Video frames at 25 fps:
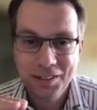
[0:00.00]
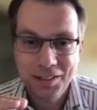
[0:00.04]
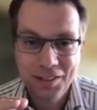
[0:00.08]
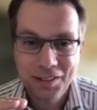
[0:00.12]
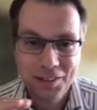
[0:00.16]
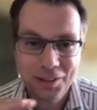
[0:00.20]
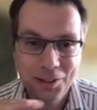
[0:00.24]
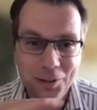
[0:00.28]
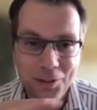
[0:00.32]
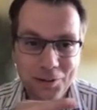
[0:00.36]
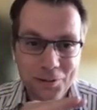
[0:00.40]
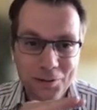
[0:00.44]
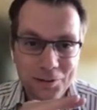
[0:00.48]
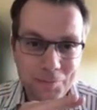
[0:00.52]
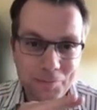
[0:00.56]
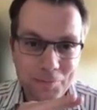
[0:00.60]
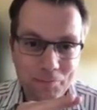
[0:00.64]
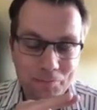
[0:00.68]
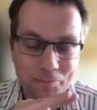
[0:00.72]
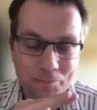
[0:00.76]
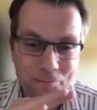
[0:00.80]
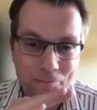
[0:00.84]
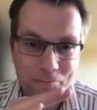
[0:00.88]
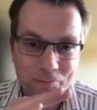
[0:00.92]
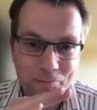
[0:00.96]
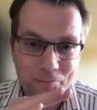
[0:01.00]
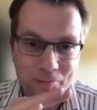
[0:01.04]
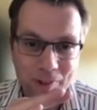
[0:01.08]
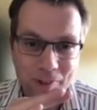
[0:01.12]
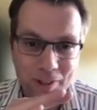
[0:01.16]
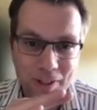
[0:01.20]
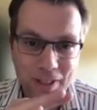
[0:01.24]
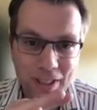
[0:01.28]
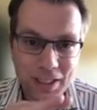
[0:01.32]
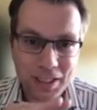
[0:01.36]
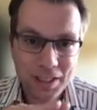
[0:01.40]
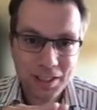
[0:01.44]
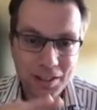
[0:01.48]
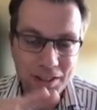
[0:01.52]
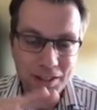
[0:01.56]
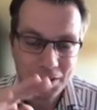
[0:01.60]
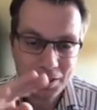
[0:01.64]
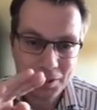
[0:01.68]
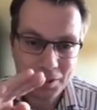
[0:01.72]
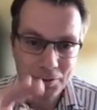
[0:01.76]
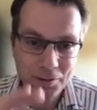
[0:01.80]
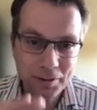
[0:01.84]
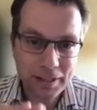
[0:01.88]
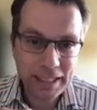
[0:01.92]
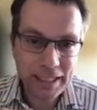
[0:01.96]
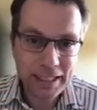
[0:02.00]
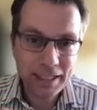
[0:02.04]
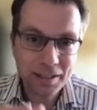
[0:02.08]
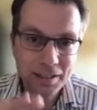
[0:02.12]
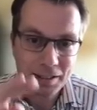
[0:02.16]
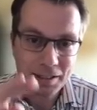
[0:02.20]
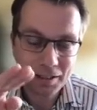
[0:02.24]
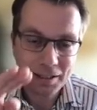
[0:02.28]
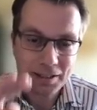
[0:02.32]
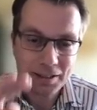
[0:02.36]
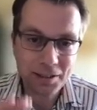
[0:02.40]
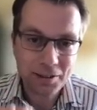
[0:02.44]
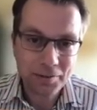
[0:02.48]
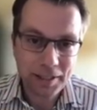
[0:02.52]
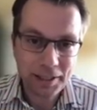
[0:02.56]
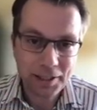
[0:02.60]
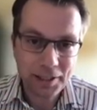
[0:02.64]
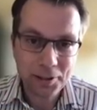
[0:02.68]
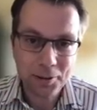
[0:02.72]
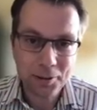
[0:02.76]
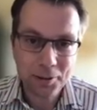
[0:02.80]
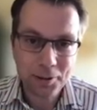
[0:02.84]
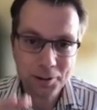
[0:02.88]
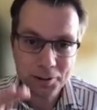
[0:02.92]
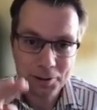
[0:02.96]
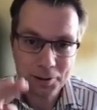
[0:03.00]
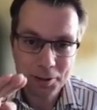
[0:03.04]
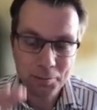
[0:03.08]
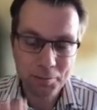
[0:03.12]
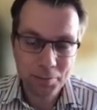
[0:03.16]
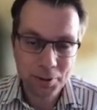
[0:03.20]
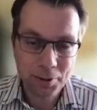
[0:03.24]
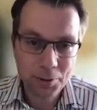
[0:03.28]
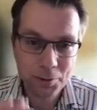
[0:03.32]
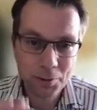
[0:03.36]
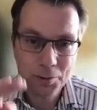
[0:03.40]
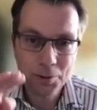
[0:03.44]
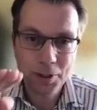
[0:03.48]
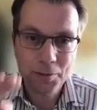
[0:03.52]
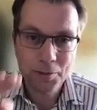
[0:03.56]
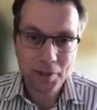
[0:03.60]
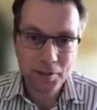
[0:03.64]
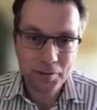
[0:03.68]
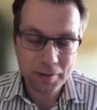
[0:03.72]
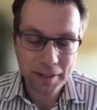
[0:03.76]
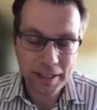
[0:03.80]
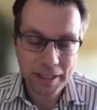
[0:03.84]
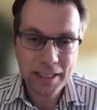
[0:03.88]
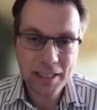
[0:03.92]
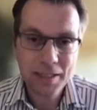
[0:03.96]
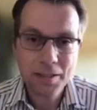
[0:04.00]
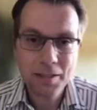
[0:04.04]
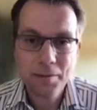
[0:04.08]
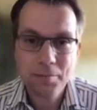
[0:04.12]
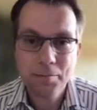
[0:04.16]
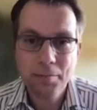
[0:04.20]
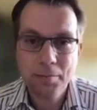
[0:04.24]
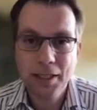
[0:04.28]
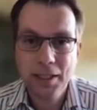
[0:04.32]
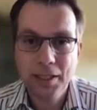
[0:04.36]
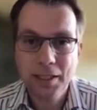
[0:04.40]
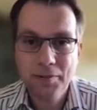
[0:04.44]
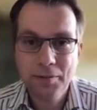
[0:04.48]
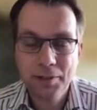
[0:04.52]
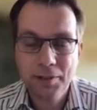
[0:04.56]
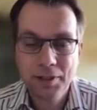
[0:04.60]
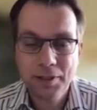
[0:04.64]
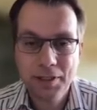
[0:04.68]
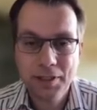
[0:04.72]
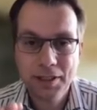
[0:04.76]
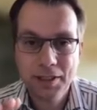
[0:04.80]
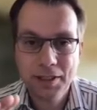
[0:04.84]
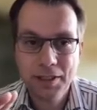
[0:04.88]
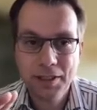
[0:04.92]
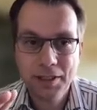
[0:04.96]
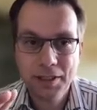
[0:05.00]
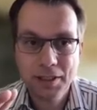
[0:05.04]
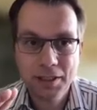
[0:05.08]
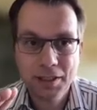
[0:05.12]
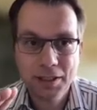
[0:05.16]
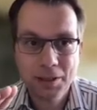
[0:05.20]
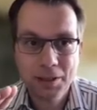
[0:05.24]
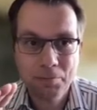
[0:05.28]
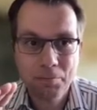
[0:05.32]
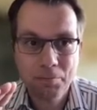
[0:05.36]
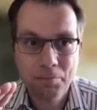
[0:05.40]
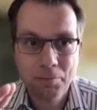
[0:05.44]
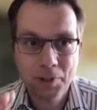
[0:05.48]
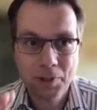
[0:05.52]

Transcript: So the green are the terrestrial, the blue, the marine biodiversity, uh,